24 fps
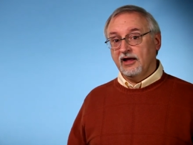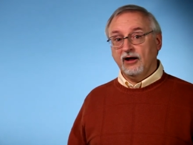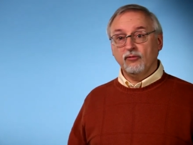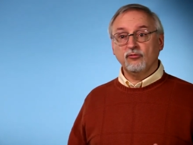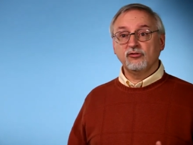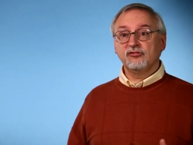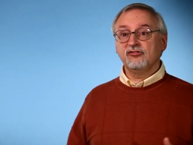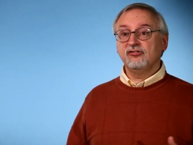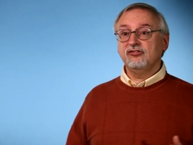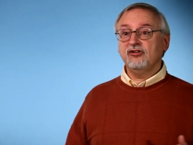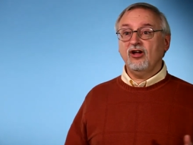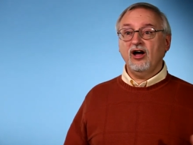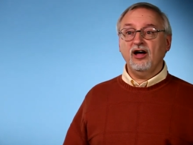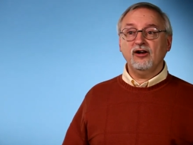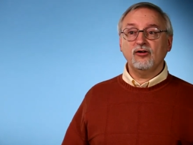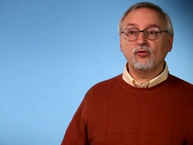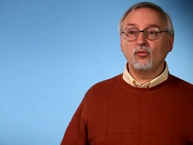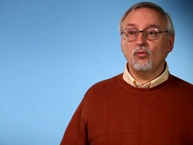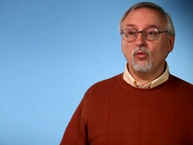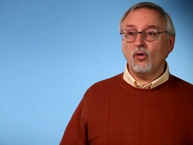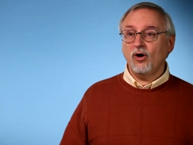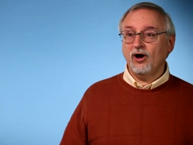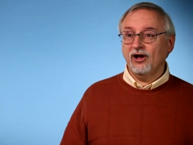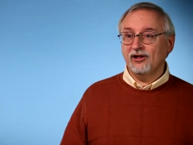That was not
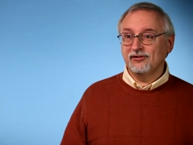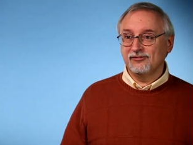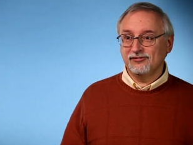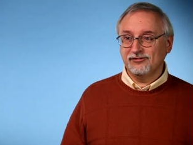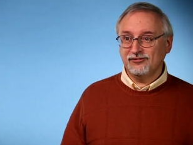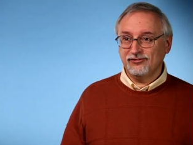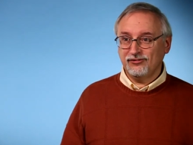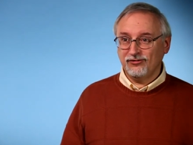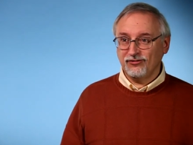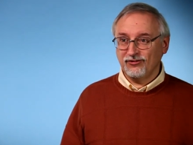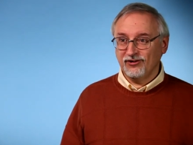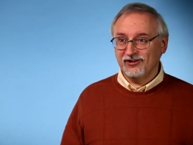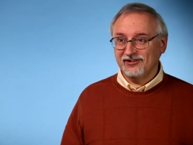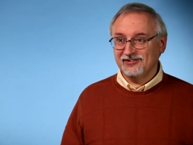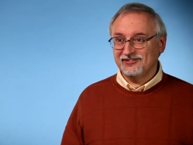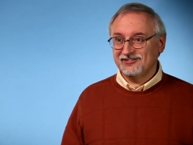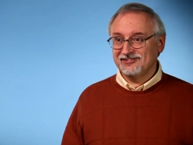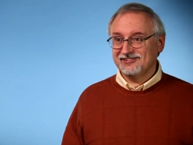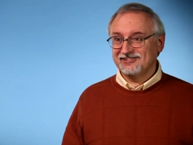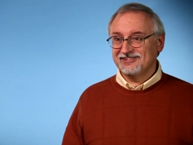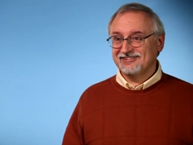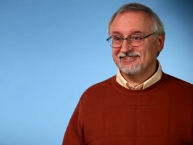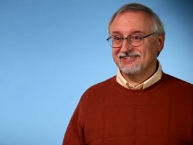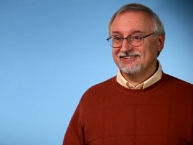a wise
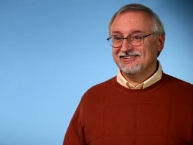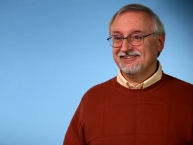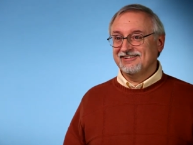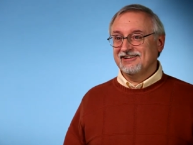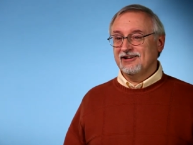choice,